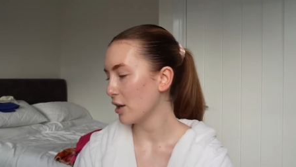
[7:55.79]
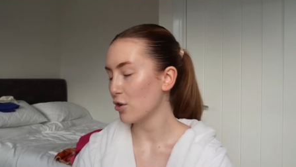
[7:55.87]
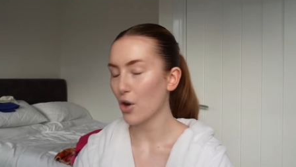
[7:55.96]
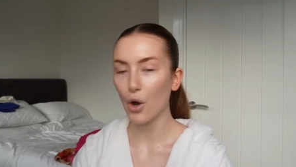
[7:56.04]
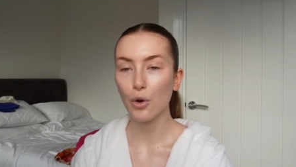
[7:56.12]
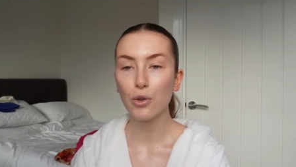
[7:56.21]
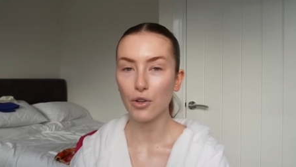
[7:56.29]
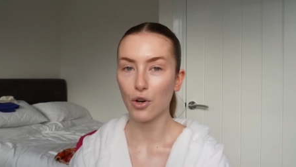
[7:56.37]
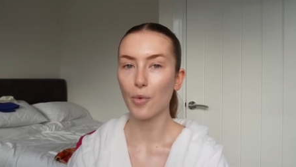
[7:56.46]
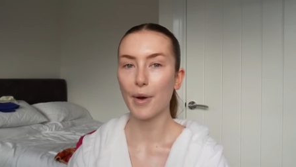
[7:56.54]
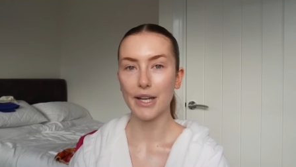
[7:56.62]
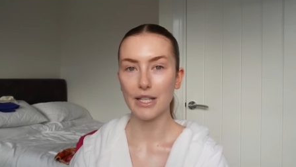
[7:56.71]
No
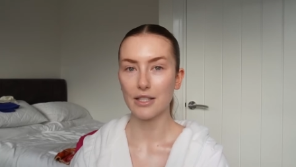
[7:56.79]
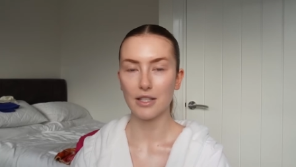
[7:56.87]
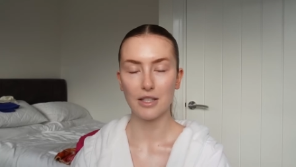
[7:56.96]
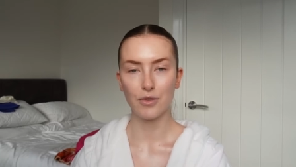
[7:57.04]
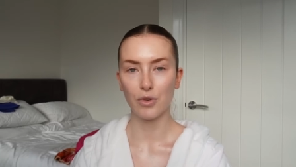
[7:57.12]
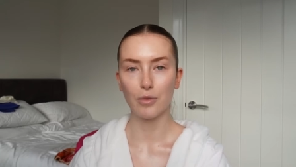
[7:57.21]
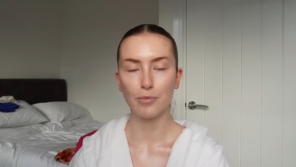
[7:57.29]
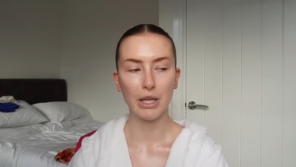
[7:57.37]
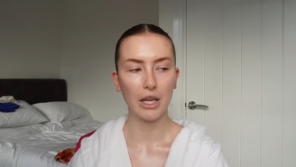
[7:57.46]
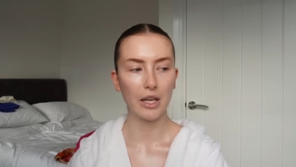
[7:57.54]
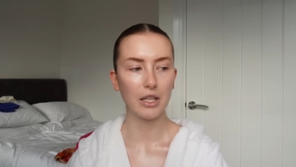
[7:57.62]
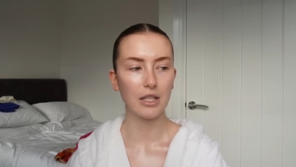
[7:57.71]
thought went into this room
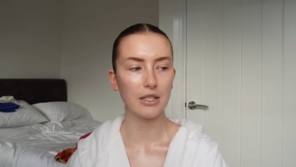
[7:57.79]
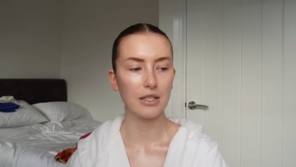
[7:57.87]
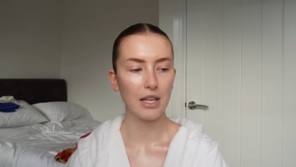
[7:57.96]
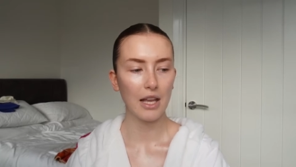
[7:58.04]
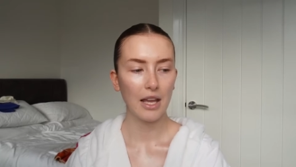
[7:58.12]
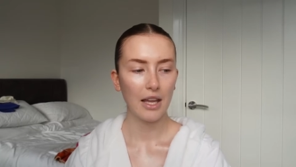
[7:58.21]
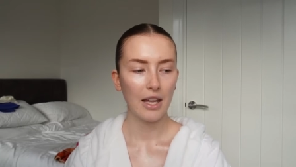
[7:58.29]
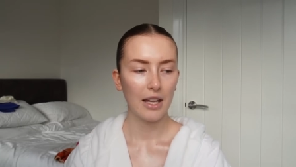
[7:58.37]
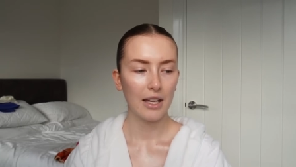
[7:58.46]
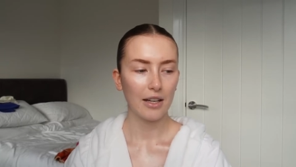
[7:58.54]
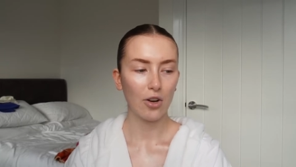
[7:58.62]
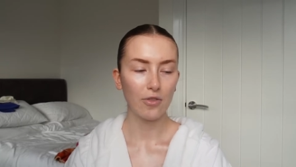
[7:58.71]
because
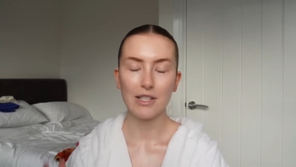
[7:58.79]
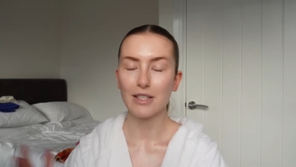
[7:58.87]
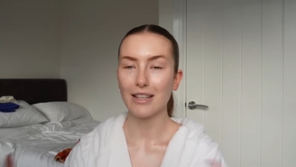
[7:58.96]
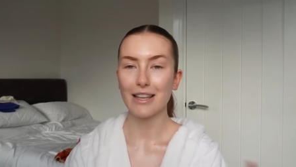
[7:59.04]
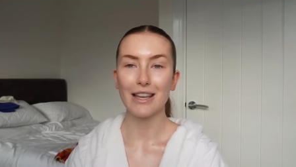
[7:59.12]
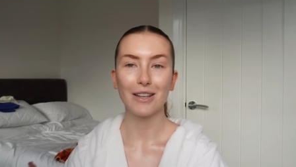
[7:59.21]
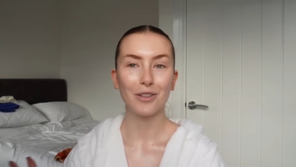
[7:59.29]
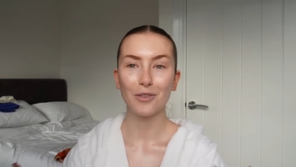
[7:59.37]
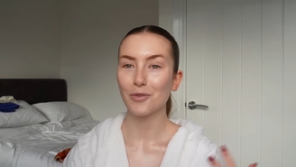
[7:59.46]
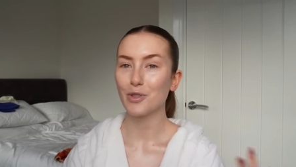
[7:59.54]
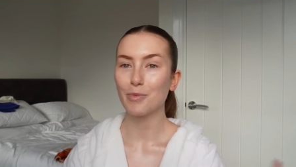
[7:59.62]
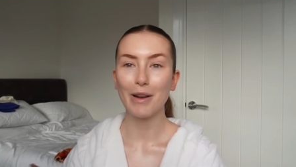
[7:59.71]
obviously
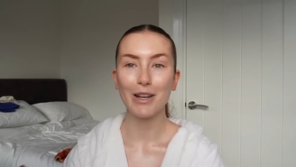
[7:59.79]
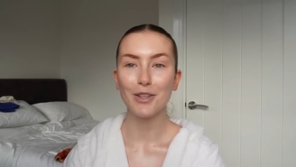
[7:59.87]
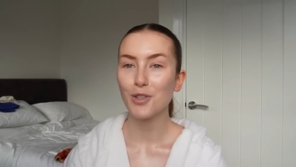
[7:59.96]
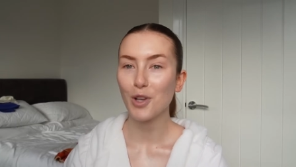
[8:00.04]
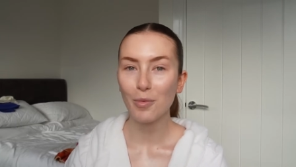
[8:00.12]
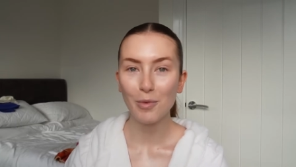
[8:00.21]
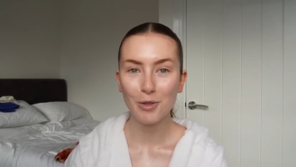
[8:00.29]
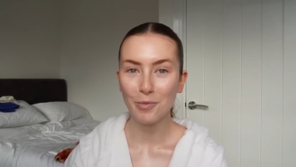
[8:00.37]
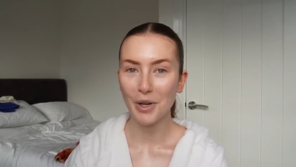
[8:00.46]
spending so much